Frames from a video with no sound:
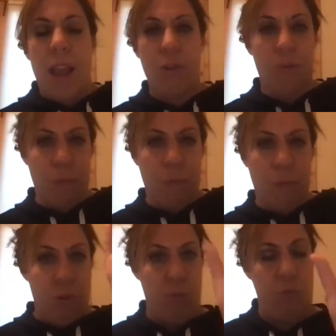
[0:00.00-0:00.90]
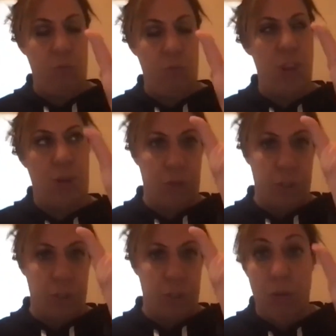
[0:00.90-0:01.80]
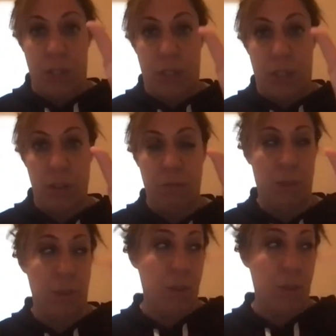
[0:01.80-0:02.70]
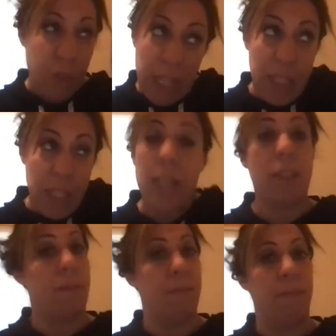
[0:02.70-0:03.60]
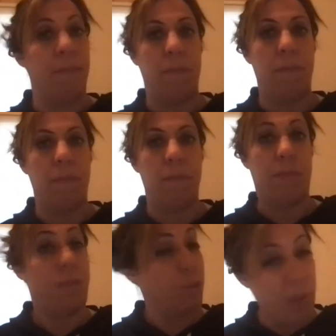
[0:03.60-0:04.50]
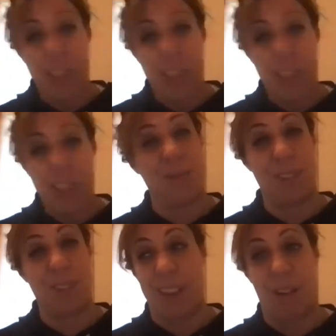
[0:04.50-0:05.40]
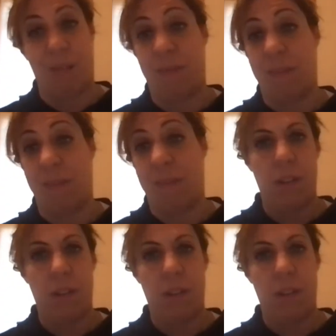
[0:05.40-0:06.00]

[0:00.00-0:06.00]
and when you when you and your results when you really look at them if you're really honest with yourself